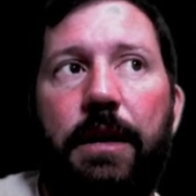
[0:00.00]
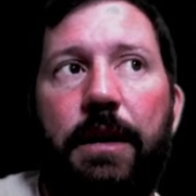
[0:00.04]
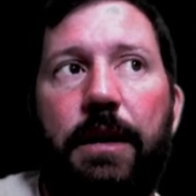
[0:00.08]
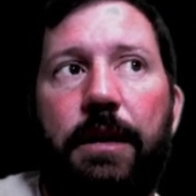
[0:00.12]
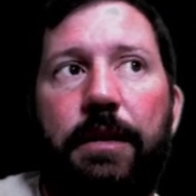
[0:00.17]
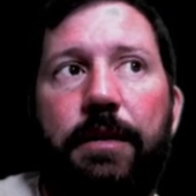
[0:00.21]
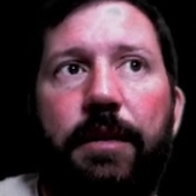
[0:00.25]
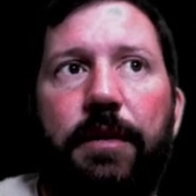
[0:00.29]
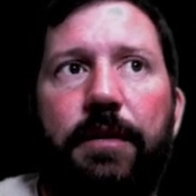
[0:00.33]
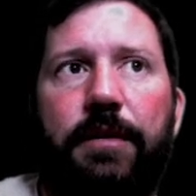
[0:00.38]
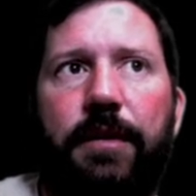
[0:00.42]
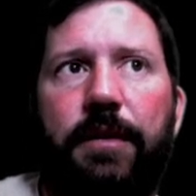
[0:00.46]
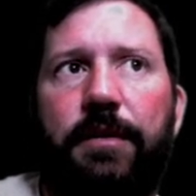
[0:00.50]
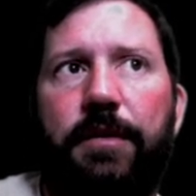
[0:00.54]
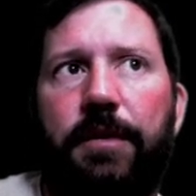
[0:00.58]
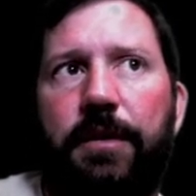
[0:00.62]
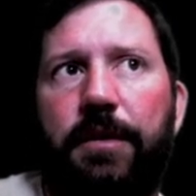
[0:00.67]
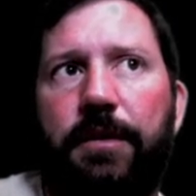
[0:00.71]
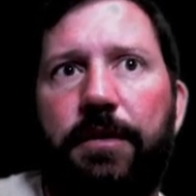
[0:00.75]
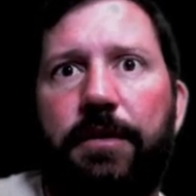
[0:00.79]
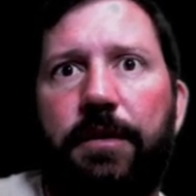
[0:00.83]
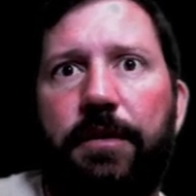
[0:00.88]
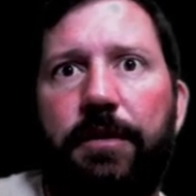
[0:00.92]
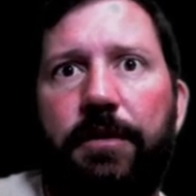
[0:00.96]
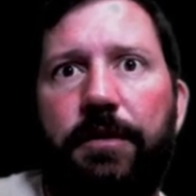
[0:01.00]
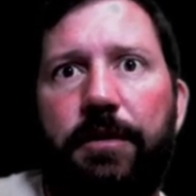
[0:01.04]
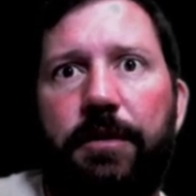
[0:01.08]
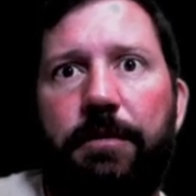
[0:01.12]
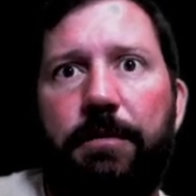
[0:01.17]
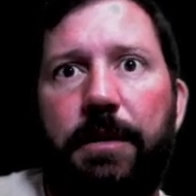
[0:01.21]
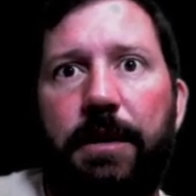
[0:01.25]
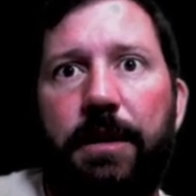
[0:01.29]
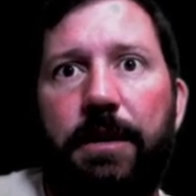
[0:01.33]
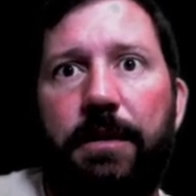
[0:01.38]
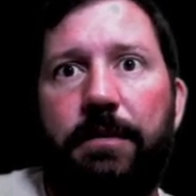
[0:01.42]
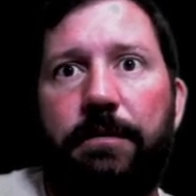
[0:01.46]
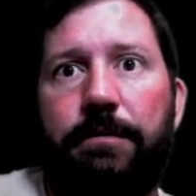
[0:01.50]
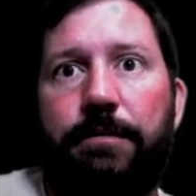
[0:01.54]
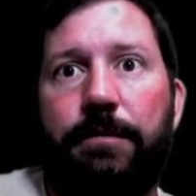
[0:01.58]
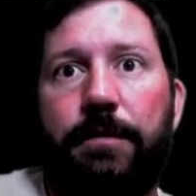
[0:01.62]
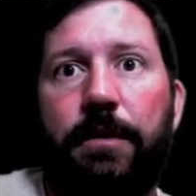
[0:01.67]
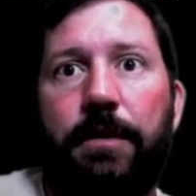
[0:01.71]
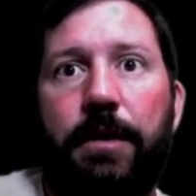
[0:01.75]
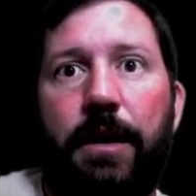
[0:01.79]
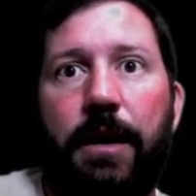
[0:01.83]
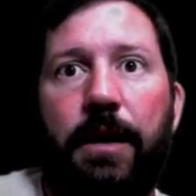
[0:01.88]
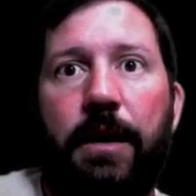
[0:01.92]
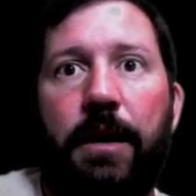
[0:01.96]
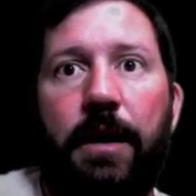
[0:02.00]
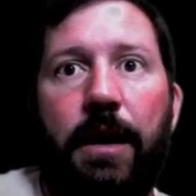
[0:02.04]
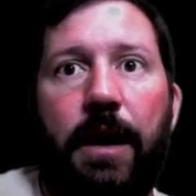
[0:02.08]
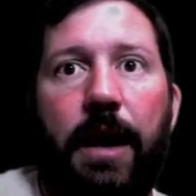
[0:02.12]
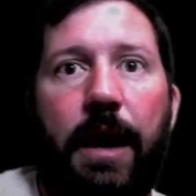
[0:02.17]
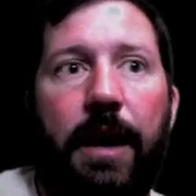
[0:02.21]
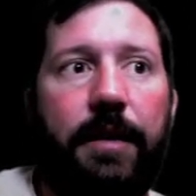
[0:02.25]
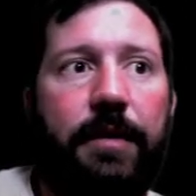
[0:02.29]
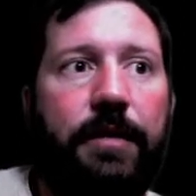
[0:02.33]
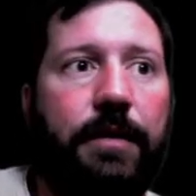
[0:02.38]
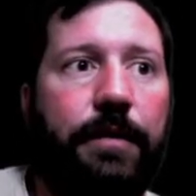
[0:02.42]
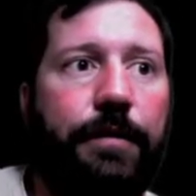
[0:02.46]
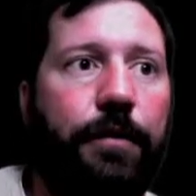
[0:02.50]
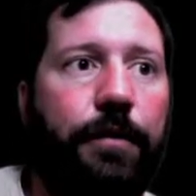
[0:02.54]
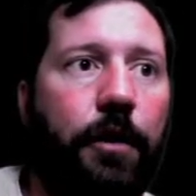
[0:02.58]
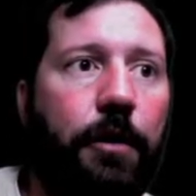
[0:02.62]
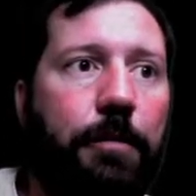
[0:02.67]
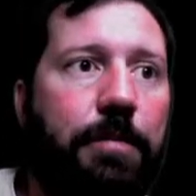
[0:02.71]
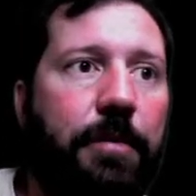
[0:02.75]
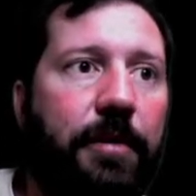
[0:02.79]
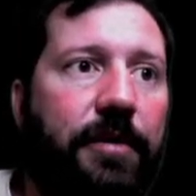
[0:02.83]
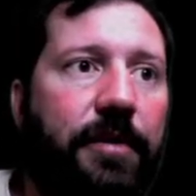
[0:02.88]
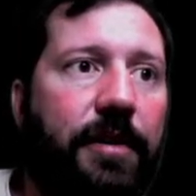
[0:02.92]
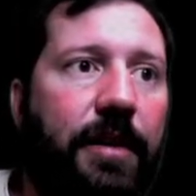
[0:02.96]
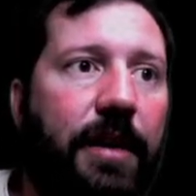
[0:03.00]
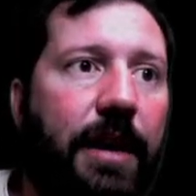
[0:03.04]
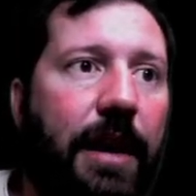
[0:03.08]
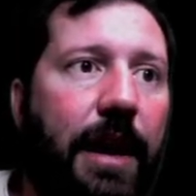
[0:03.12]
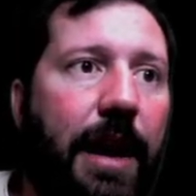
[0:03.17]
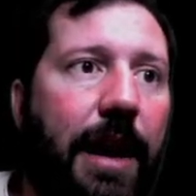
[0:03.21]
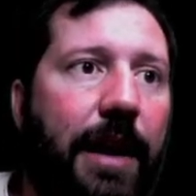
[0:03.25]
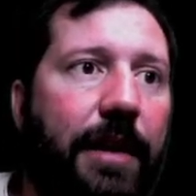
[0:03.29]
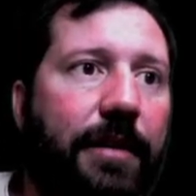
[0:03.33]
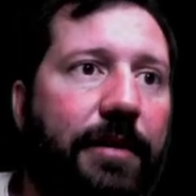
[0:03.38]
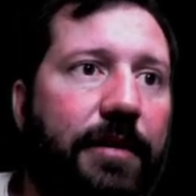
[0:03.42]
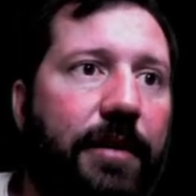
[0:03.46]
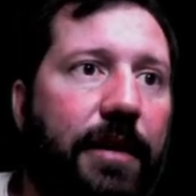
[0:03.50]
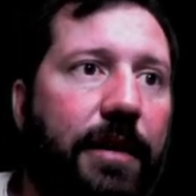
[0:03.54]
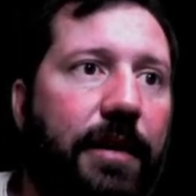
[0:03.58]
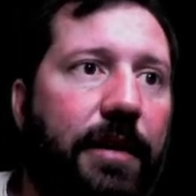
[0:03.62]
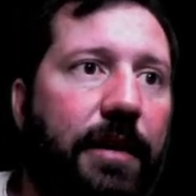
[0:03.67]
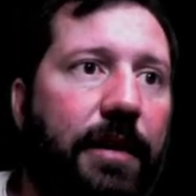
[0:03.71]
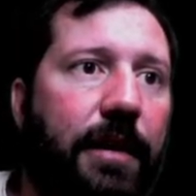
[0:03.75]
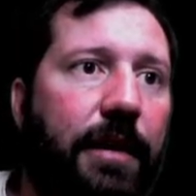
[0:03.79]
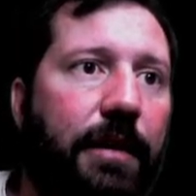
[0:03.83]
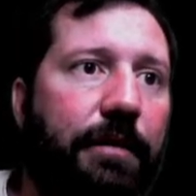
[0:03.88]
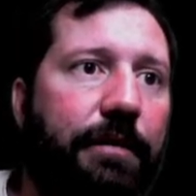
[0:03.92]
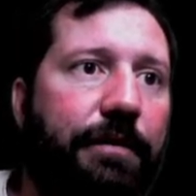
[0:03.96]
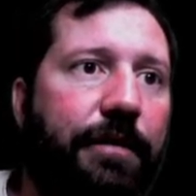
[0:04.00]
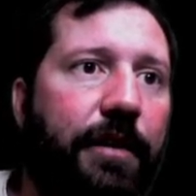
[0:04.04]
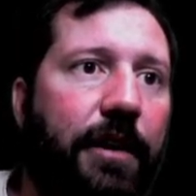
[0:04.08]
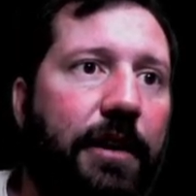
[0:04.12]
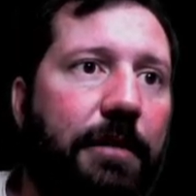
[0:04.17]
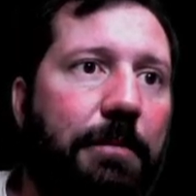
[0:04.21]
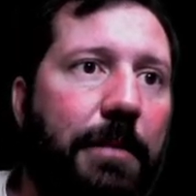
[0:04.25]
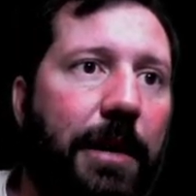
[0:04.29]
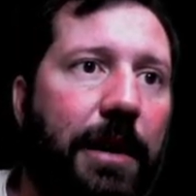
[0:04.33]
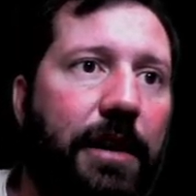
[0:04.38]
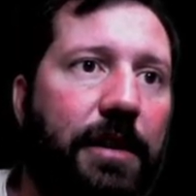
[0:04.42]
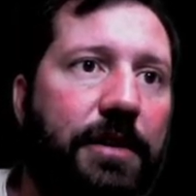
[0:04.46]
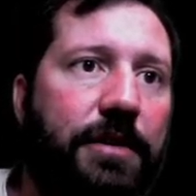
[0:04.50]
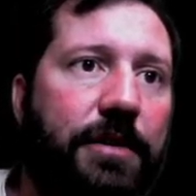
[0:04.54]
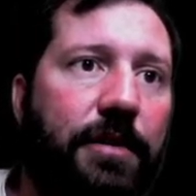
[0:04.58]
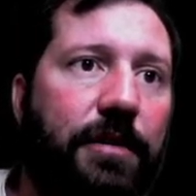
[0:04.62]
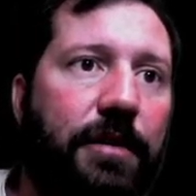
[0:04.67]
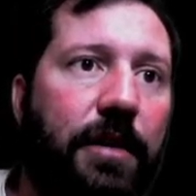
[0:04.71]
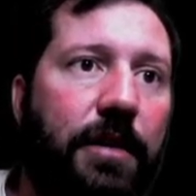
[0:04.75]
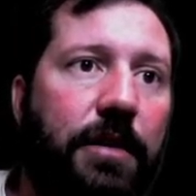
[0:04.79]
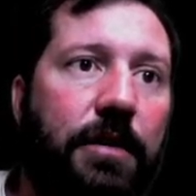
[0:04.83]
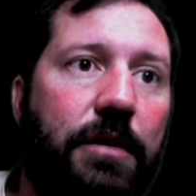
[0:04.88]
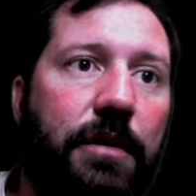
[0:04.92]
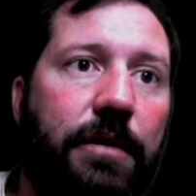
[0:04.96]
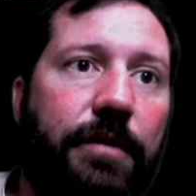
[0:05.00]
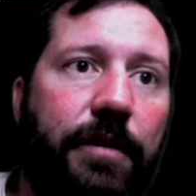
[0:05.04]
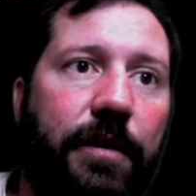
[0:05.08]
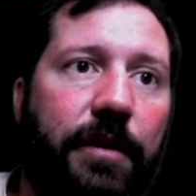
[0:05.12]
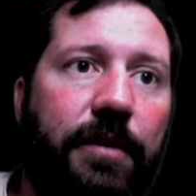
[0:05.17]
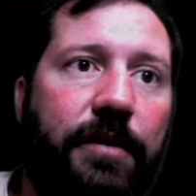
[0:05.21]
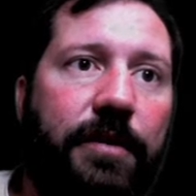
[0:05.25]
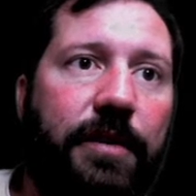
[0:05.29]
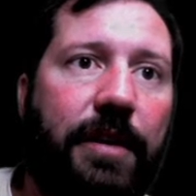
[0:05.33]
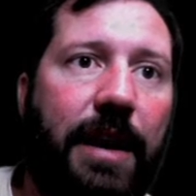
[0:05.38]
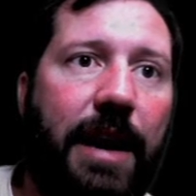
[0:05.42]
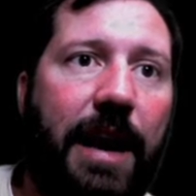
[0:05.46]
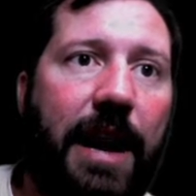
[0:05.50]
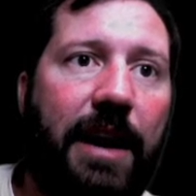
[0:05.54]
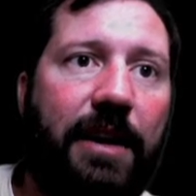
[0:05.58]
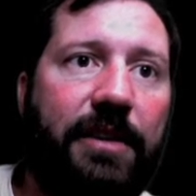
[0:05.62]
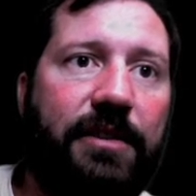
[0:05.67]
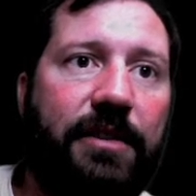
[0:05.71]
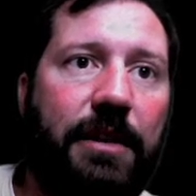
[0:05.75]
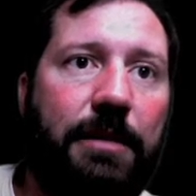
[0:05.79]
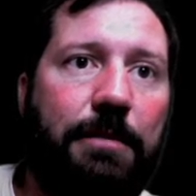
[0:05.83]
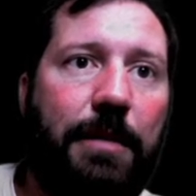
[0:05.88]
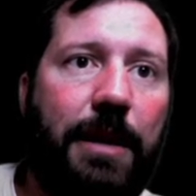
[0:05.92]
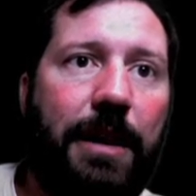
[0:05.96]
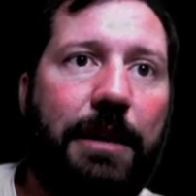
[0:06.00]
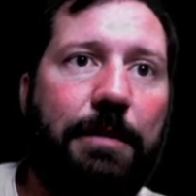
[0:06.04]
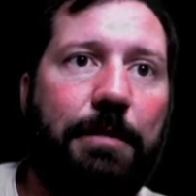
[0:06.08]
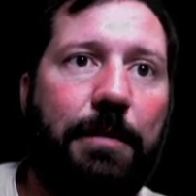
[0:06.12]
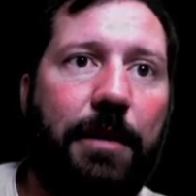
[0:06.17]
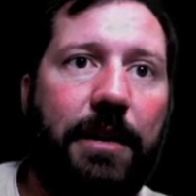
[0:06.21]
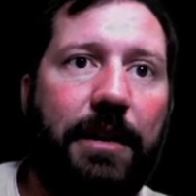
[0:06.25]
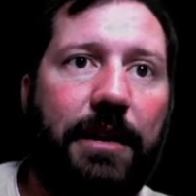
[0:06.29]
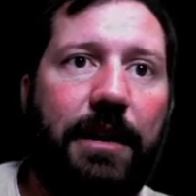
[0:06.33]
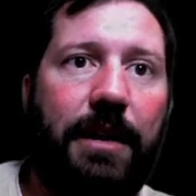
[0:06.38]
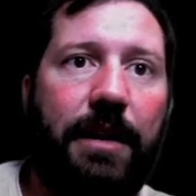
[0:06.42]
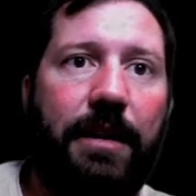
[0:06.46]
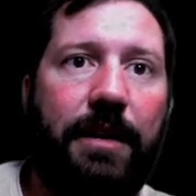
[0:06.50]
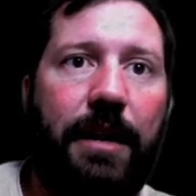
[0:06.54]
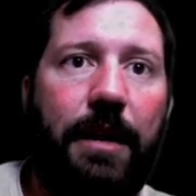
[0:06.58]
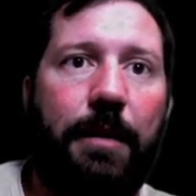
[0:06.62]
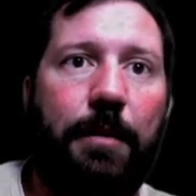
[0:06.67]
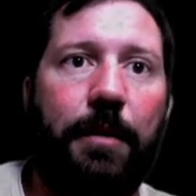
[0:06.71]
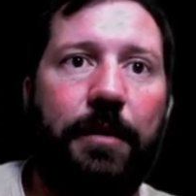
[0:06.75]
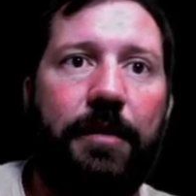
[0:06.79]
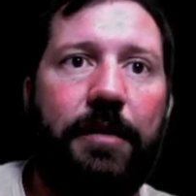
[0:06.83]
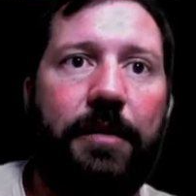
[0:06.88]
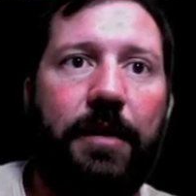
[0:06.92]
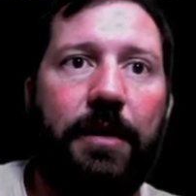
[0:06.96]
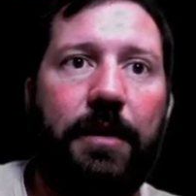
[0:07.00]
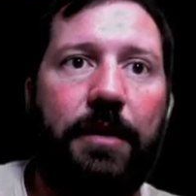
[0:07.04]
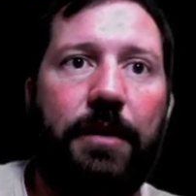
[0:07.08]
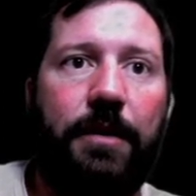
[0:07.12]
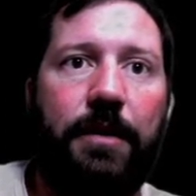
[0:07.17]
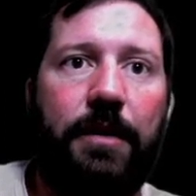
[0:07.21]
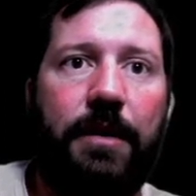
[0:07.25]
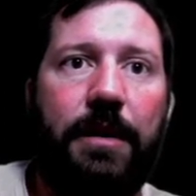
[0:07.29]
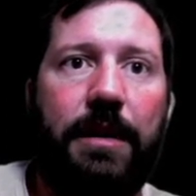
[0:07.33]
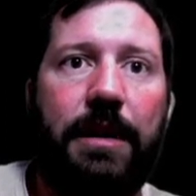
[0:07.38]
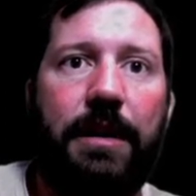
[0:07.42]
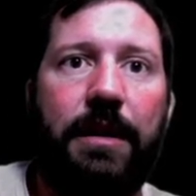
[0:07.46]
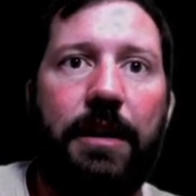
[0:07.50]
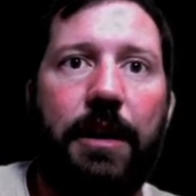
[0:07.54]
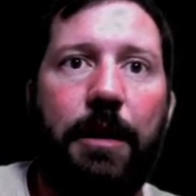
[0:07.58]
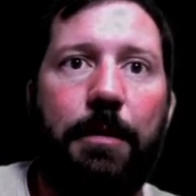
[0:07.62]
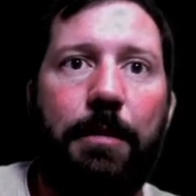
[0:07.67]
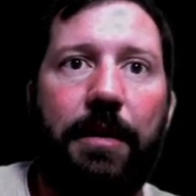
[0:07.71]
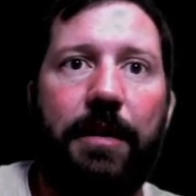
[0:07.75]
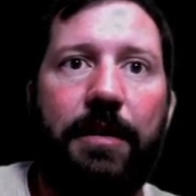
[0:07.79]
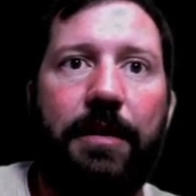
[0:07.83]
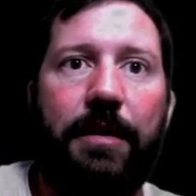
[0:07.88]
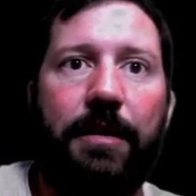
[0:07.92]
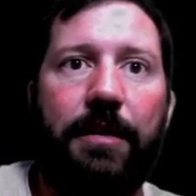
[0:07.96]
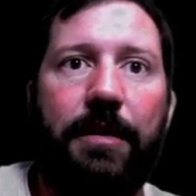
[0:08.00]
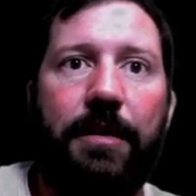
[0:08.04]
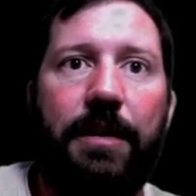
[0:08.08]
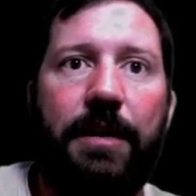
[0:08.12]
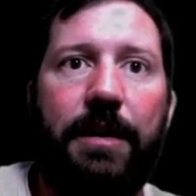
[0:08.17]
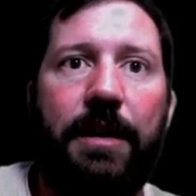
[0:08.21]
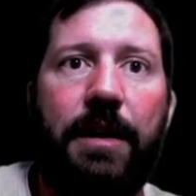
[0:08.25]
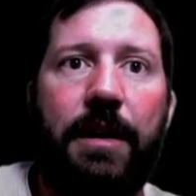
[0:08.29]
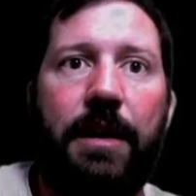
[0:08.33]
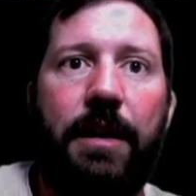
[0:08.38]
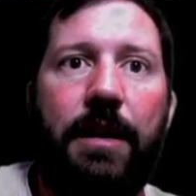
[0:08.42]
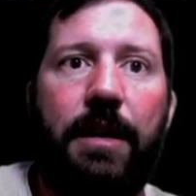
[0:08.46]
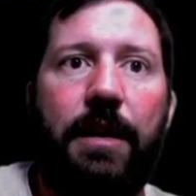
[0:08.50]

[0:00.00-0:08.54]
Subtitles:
Does this article assume that? Okay. Ask the 4% asset and fund managers in the universe that actually make money, and they will tell you economic theory.